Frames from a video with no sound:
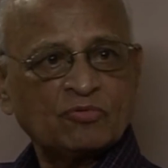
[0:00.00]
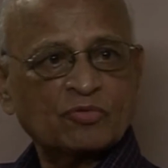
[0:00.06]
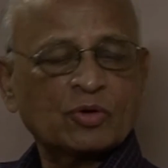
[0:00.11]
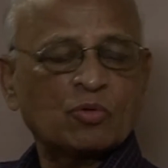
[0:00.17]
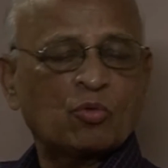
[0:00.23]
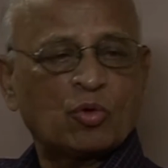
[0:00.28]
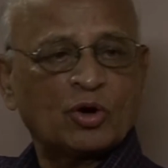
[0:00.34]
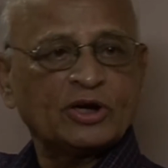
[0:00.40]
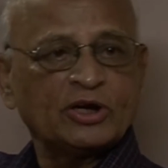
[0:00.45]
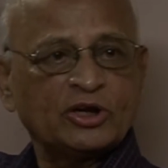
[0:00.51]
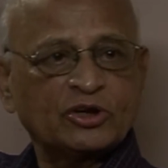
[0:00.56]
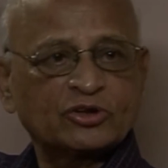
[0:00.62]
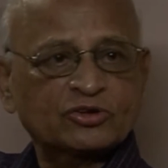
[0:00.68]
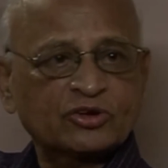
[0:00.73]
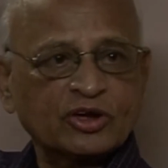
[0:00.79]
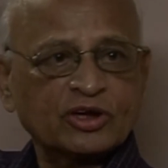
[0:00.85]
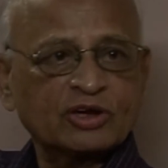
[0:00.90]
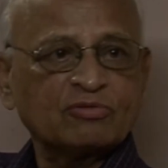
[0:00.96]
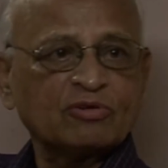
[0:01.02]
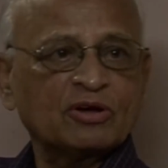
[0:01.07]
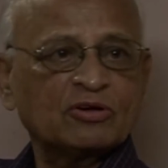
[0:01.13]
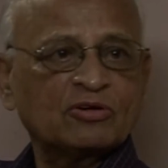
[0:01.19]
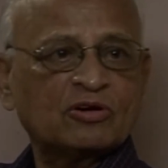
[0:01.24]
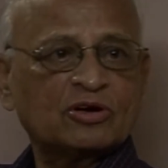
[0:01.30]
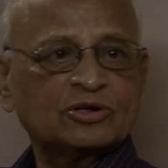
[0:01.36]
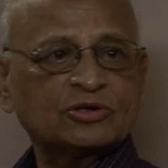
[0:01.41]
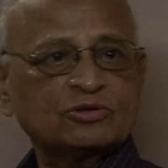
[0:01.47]
From one district we
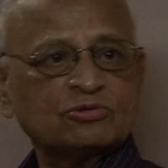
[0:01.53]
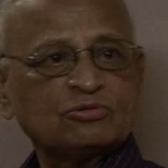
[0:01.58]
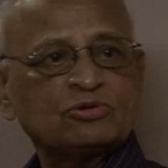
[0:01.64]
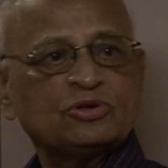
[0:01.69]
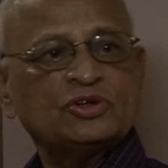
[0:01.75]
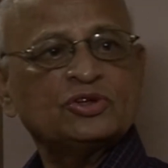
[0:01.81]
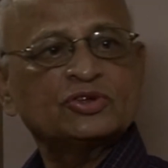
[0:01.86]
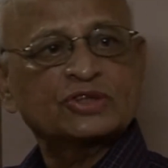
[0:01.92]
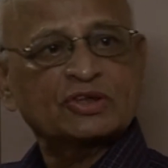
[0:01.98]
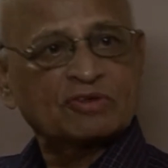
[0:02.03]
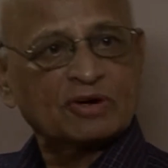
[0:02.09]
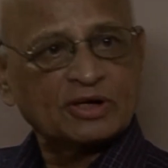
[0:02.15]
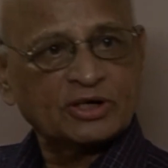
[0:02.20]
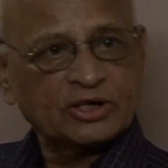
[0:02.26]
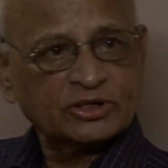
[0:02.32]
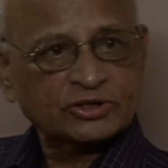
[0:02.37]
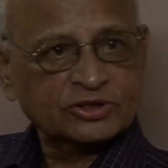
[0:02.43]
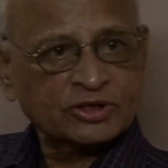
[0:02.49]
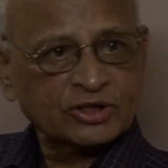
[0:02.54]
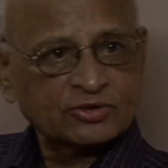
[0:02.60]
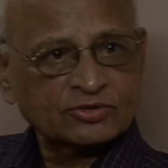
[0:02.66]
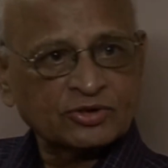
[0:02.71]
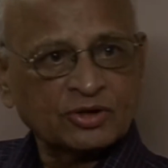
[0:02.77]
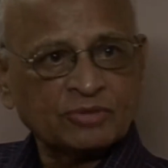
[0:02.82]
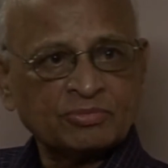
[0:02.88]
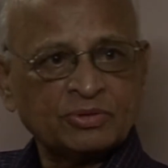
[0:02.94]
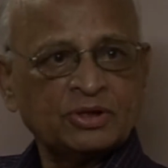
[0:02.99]
have gone to several
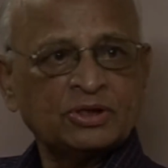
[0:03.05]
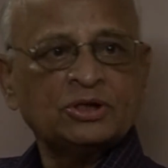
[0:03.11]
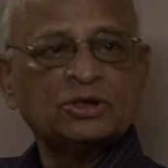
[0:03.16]
districts in